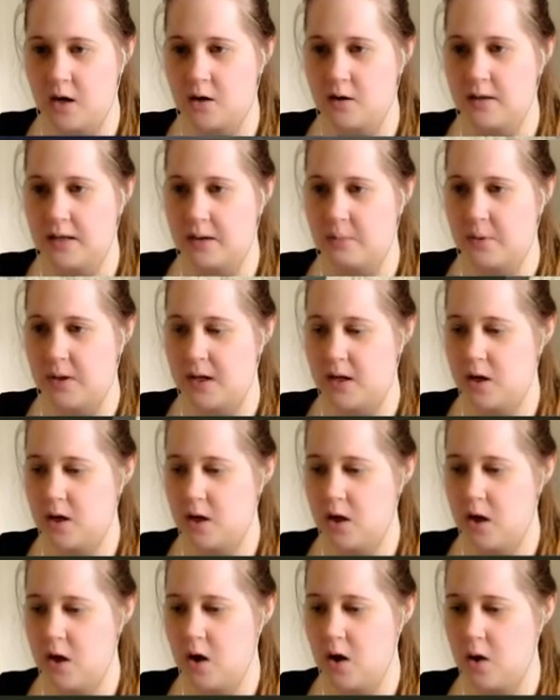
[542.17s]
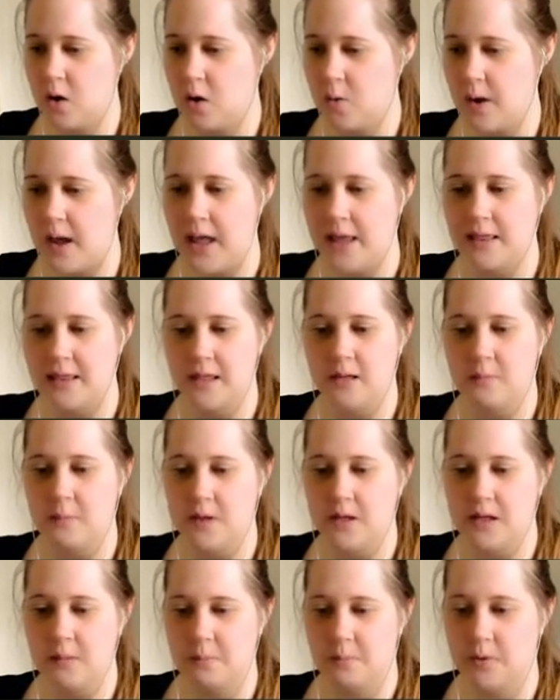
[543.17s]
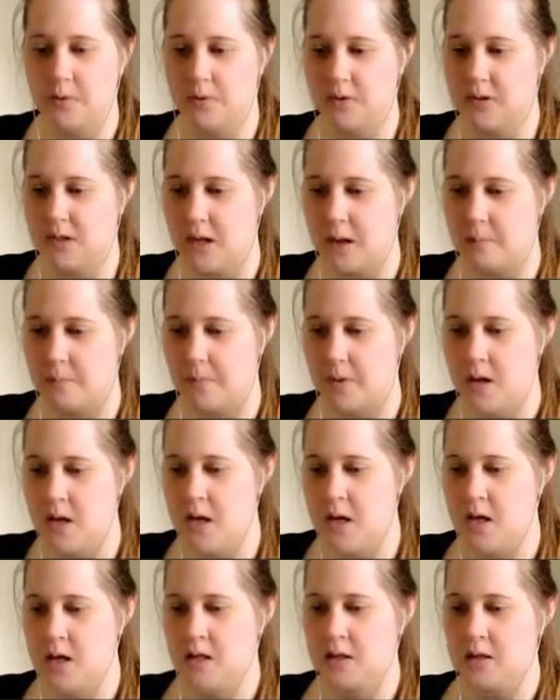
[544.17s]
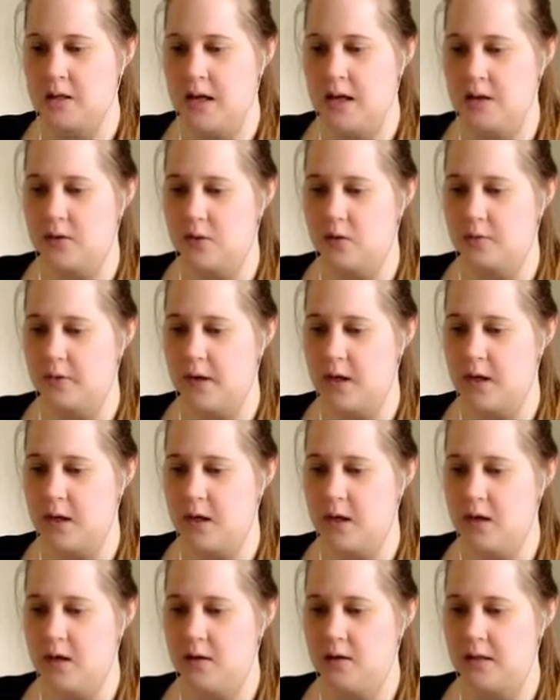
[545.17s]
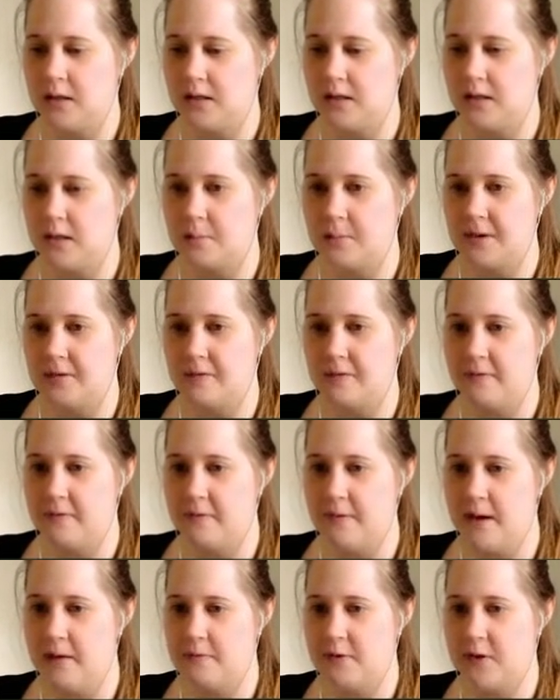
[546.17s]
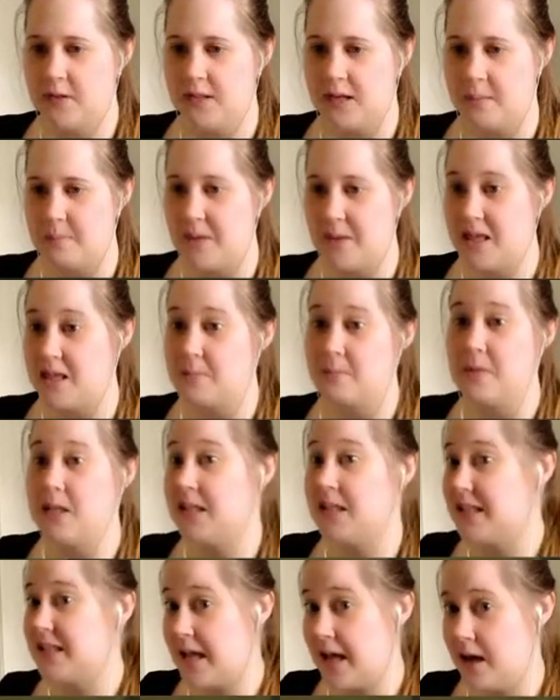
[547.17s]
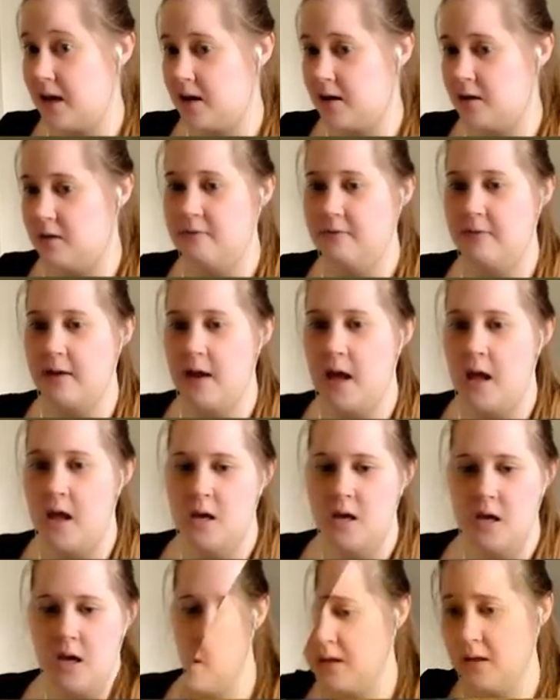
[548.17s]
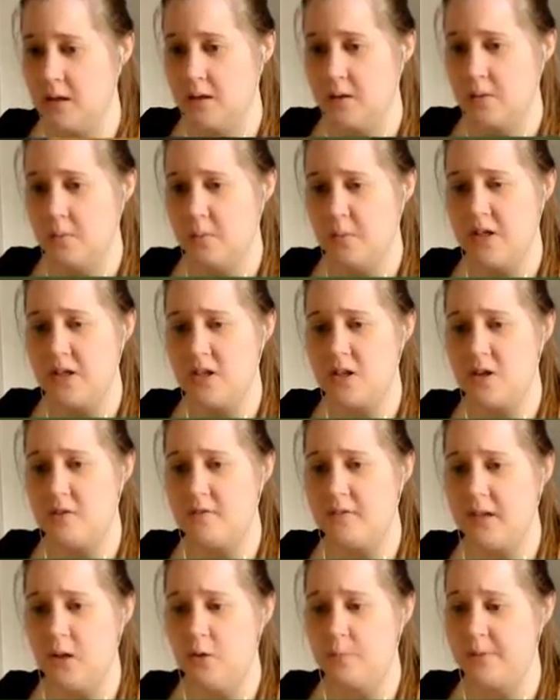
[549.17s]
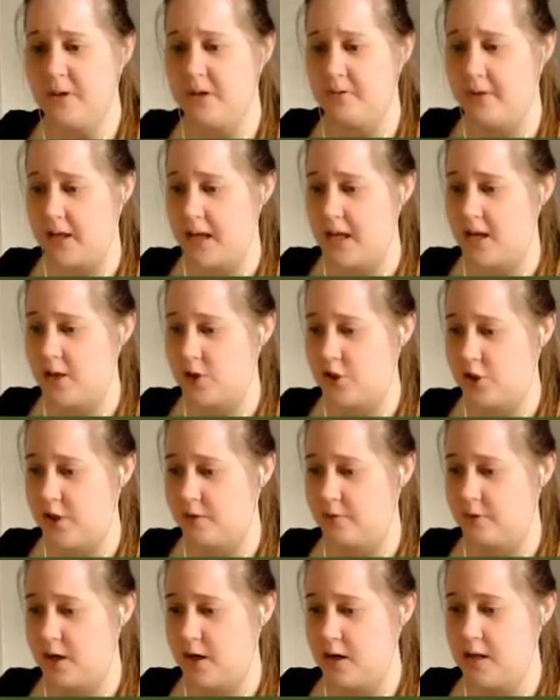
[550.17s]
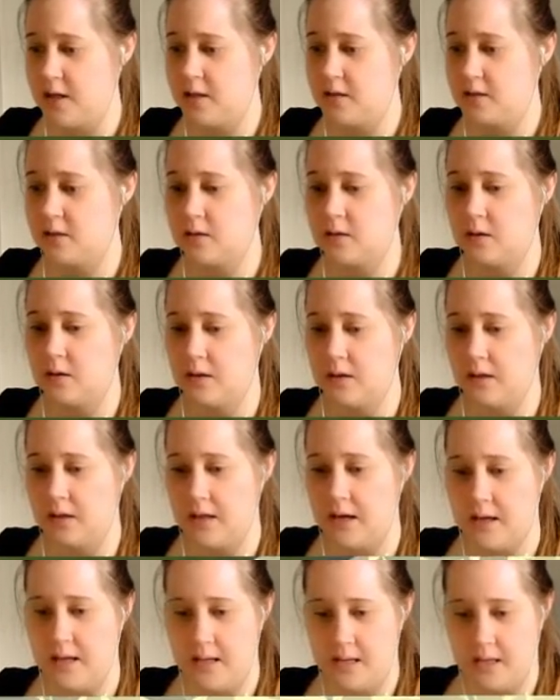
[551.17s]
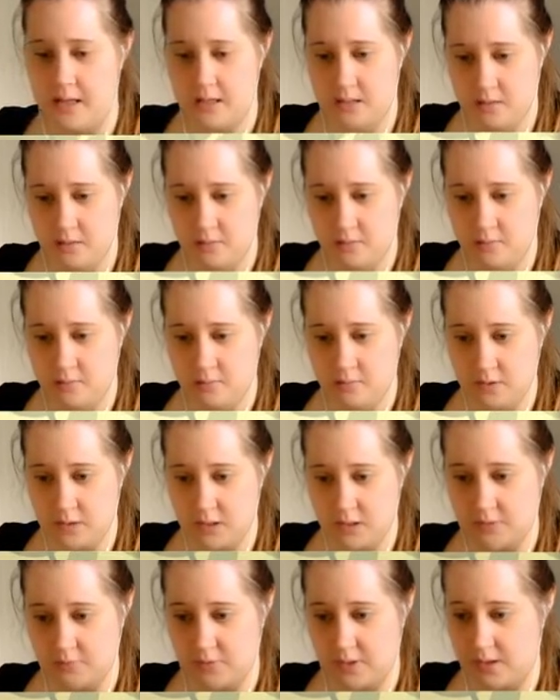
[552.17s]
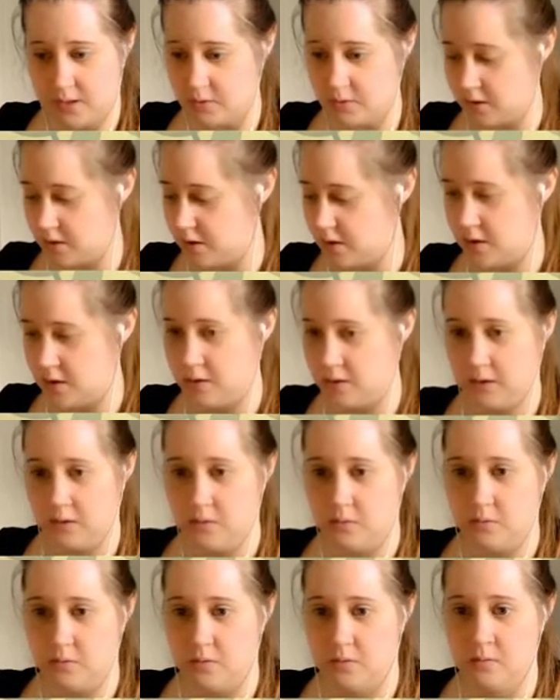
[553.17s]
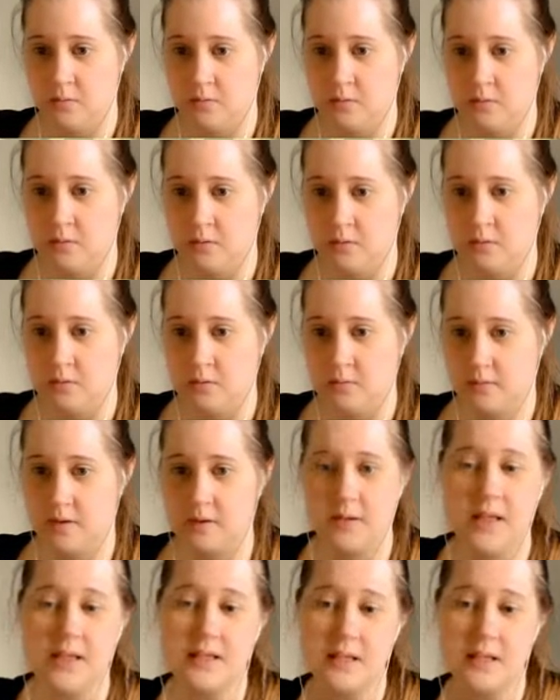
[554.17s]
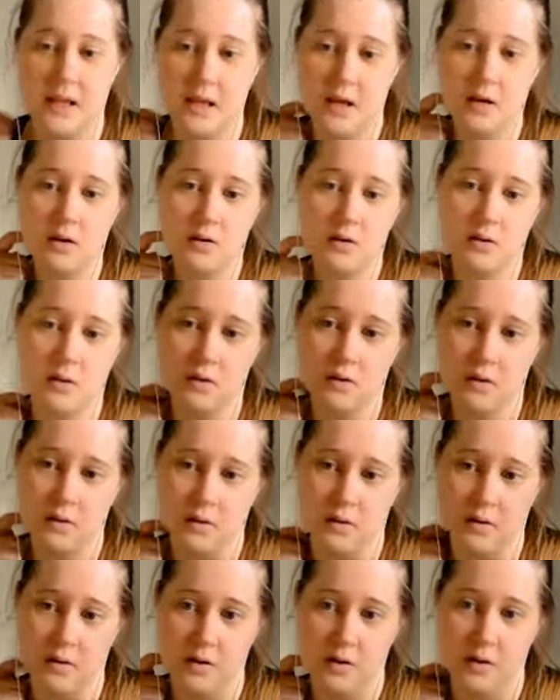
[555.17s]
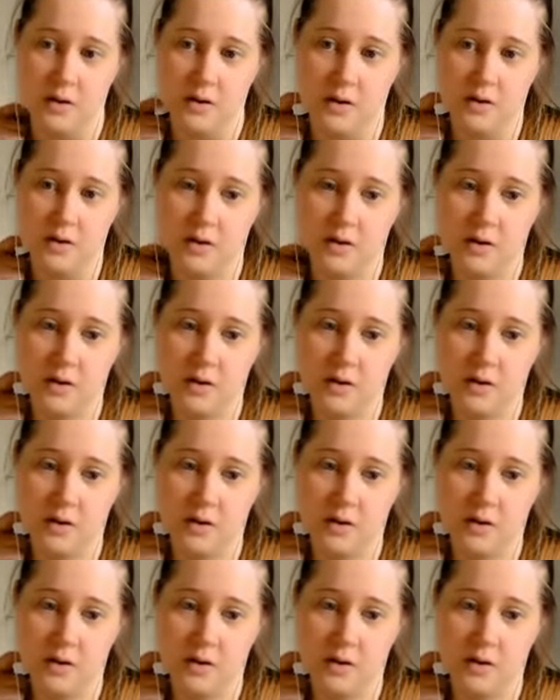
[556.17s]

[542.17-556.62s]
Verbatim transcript: There we go. And then we can put some tiles over here. These are my favorites. I made them myself. We deserve a little bit of a kitchen, right? Like, just regular little... Oh, that's cute.